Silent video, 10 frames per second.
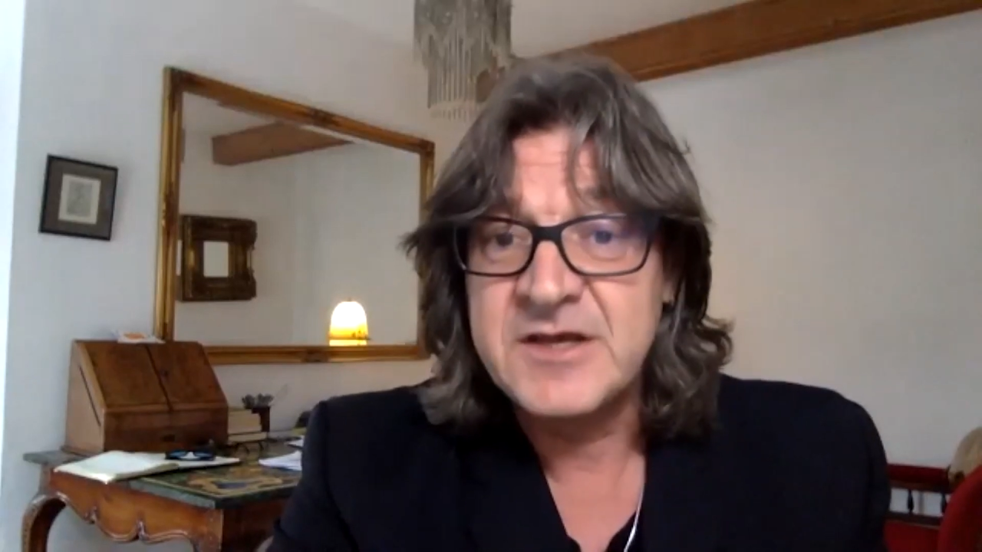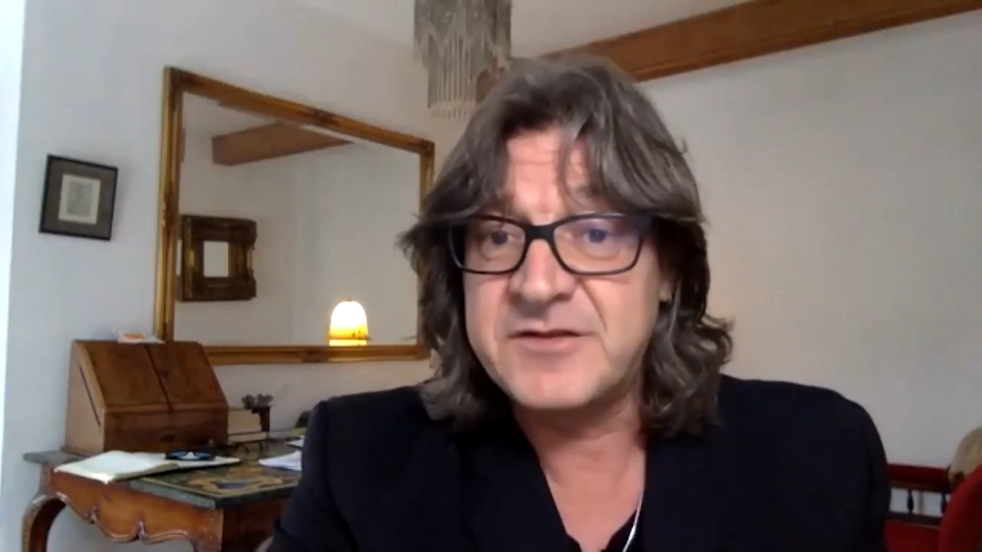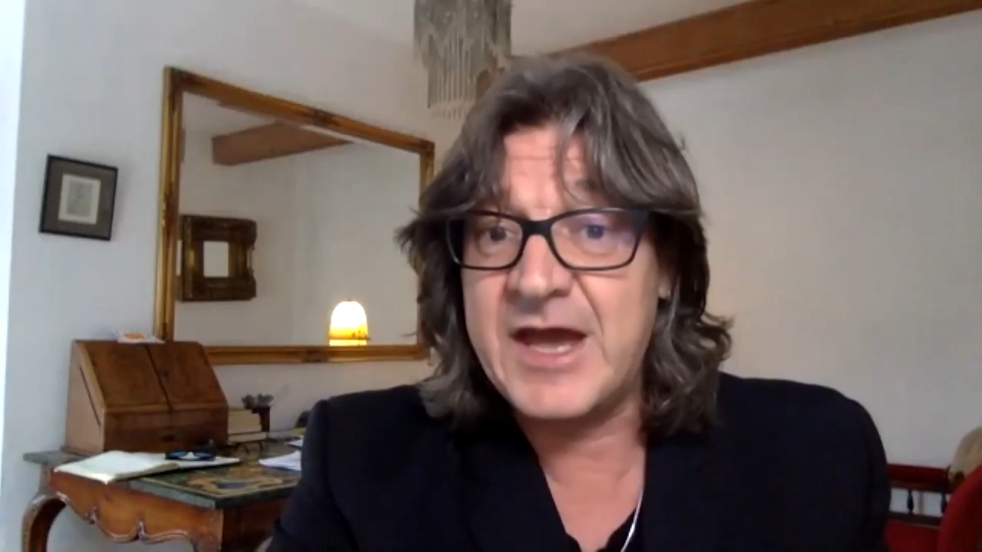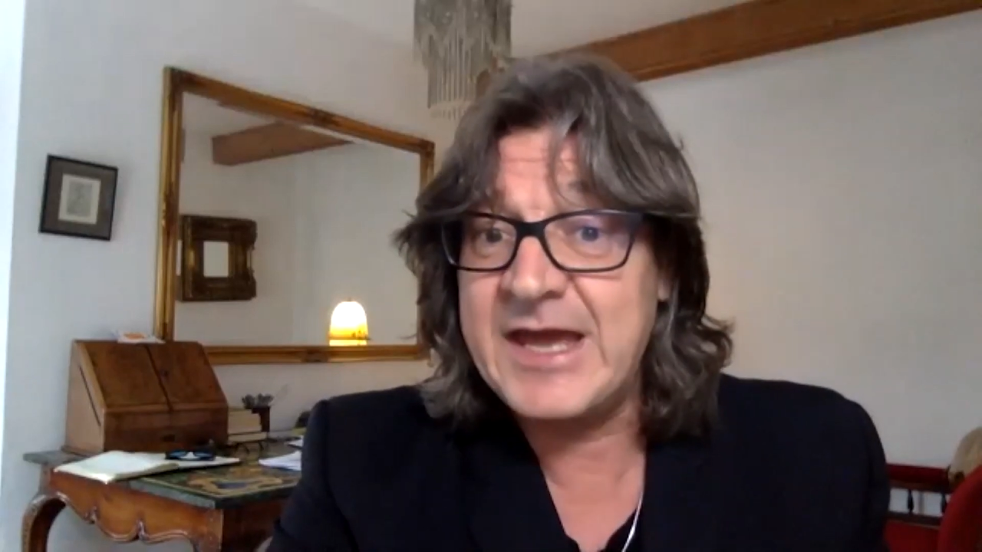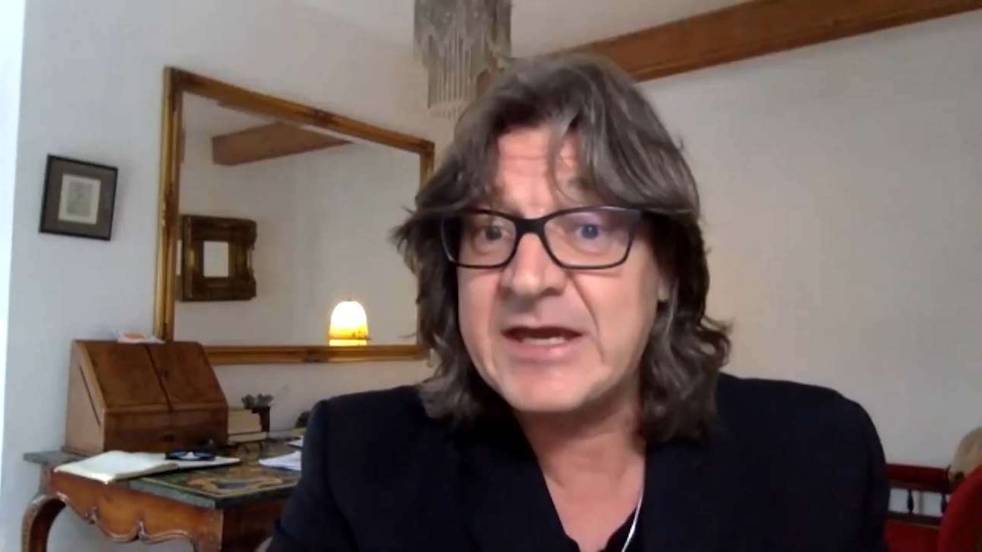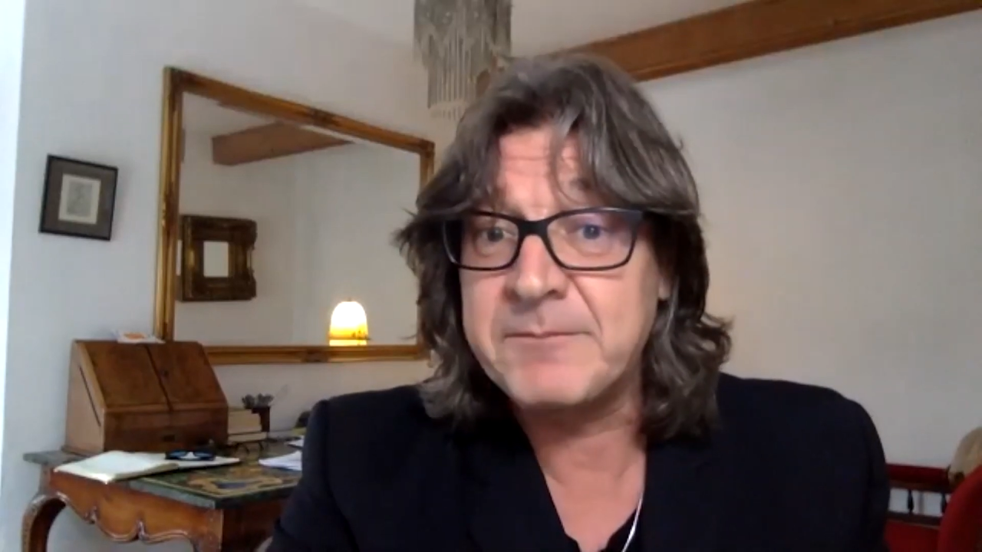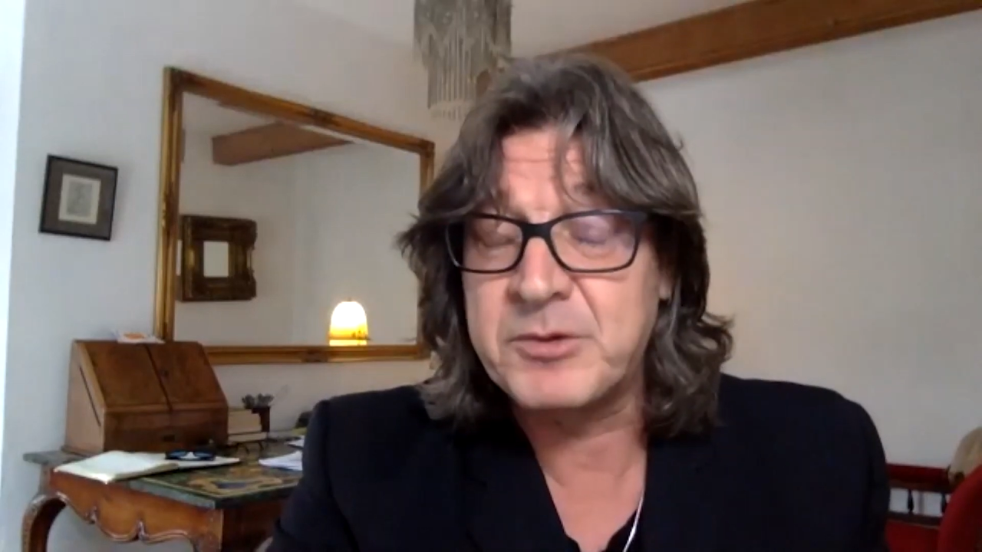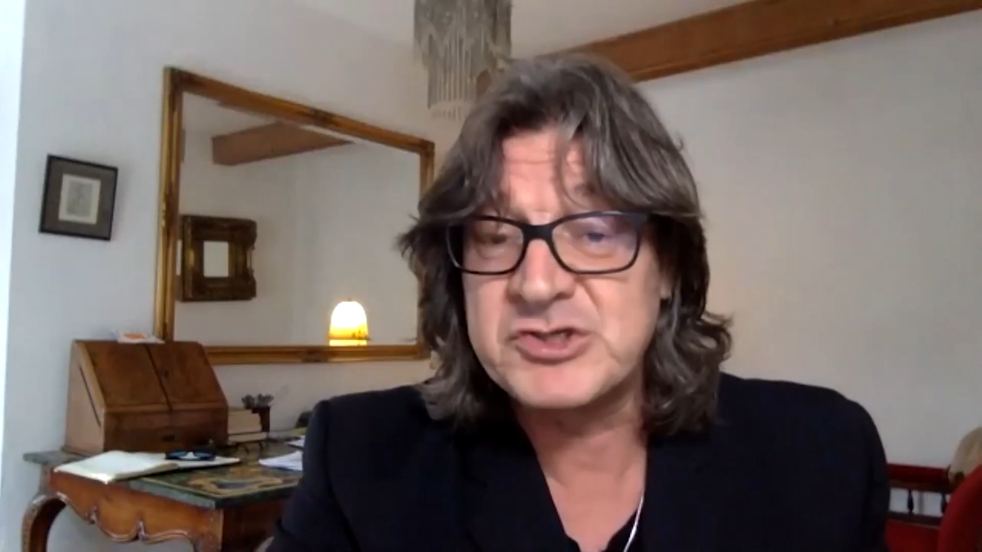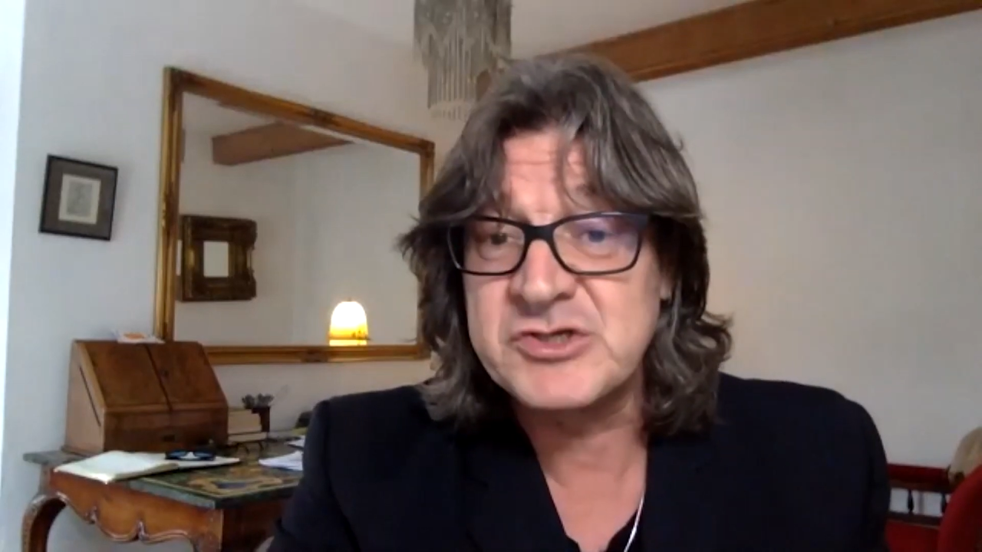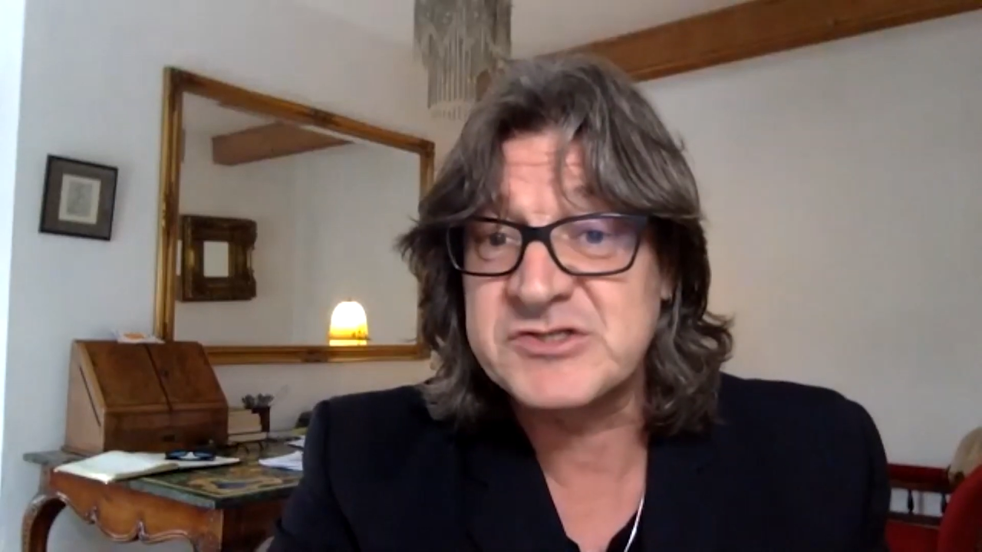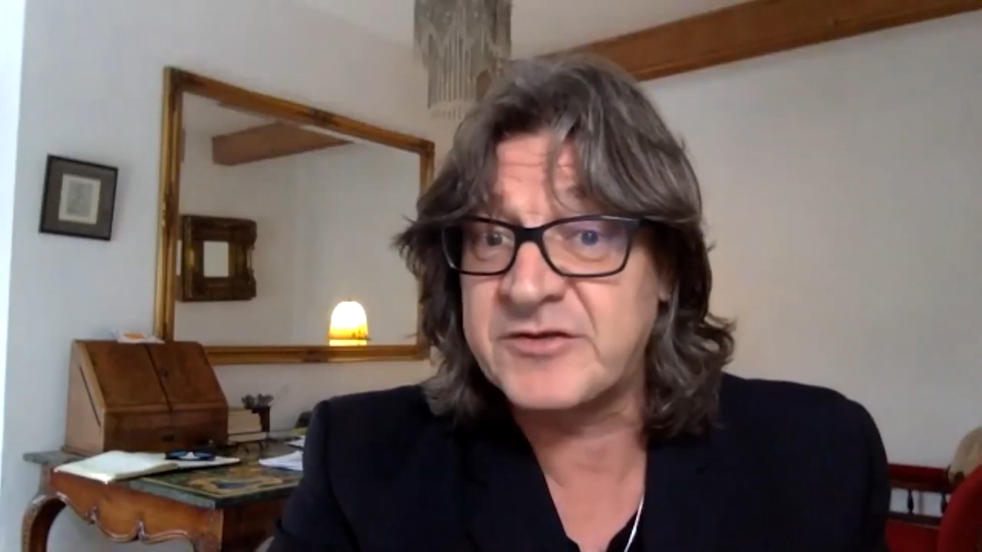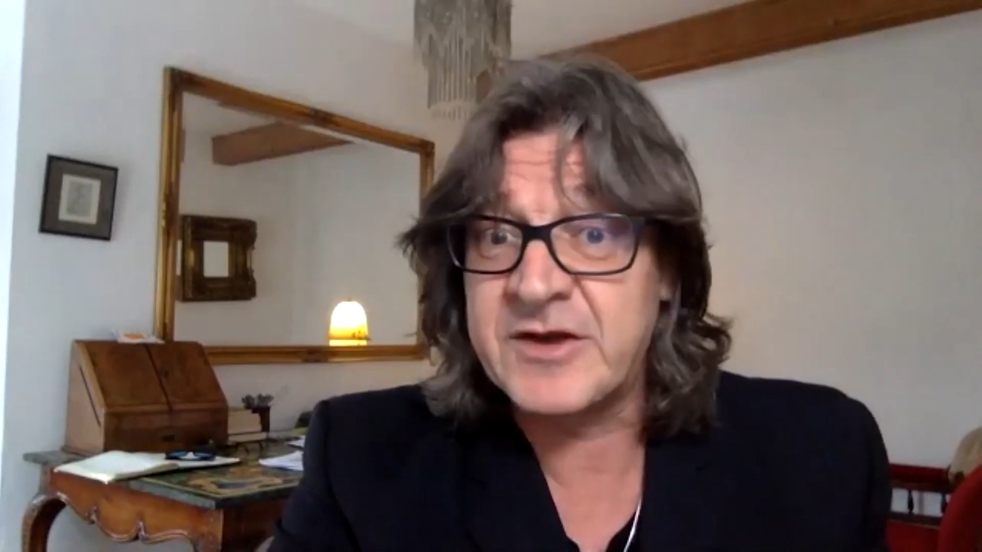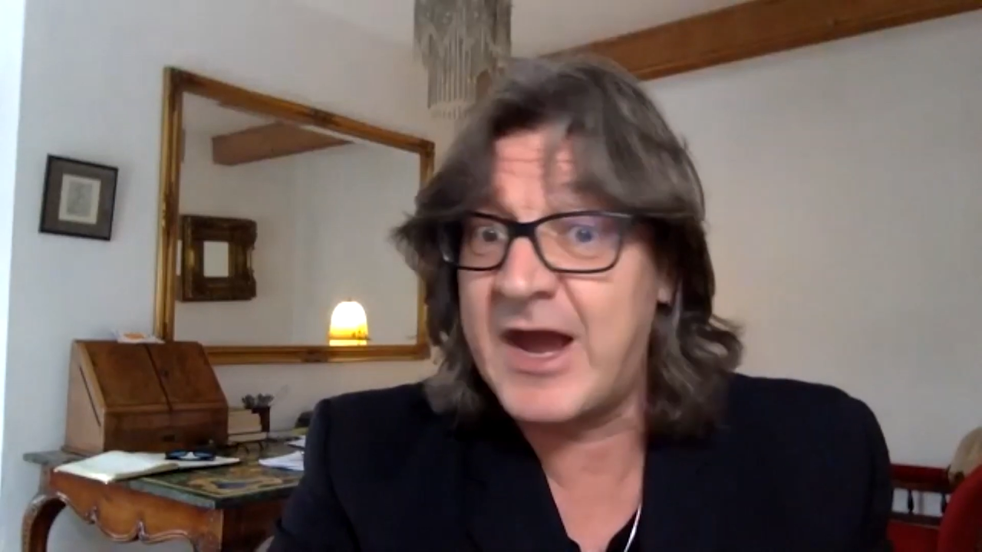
that he can produce on the night.